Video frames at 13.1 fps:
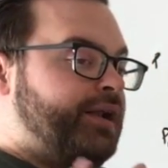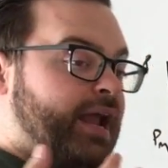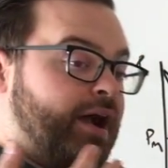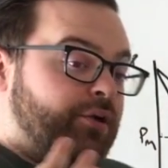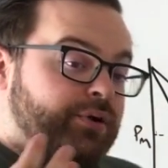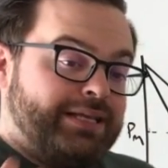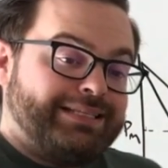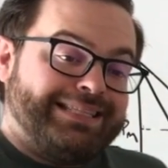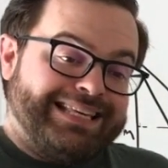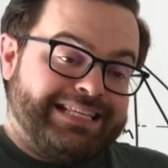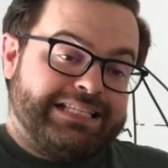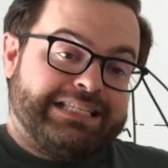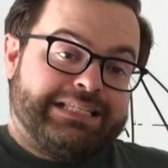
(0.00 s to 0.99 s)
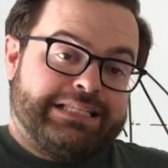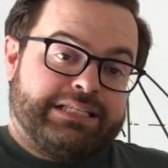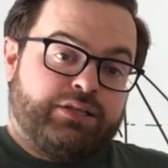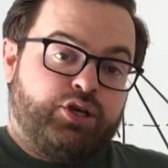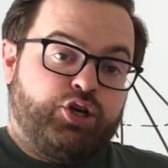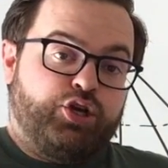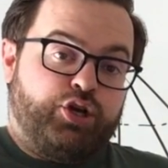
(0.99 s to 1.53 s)
Now, is this
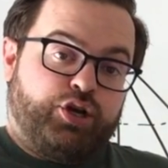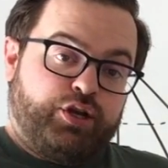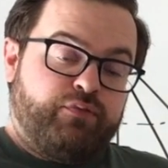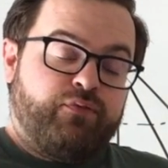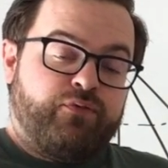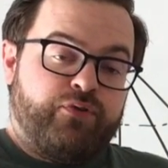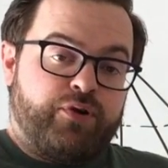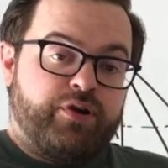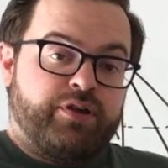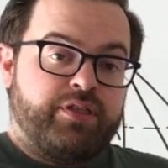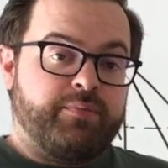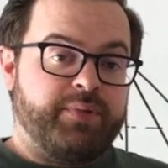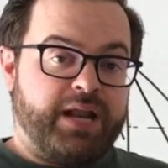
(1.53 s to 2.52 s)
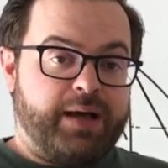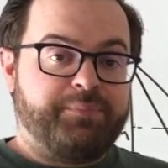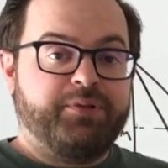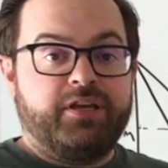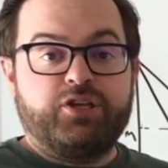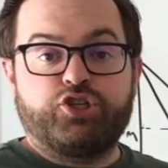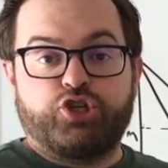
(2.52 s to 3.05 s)
good for the
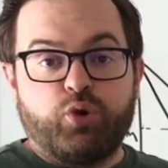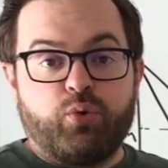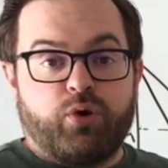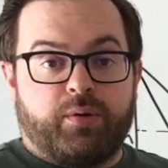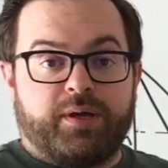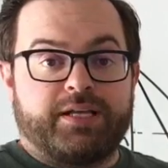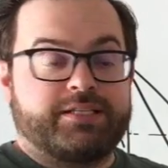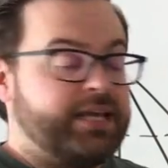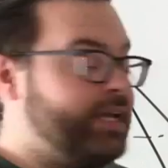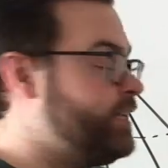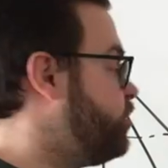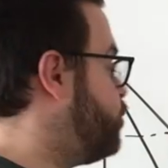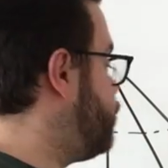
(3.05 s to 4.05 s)
monopoly? Sure, because they get to